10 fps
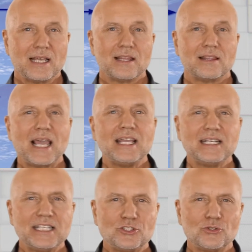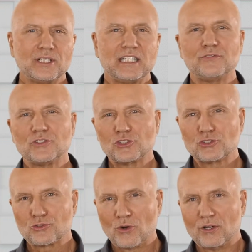They lead to an even
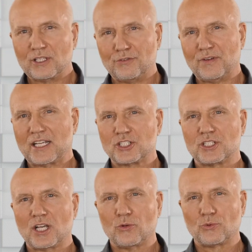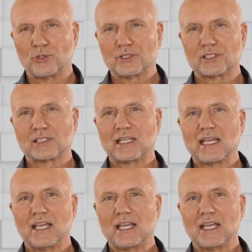stronger deflection downwards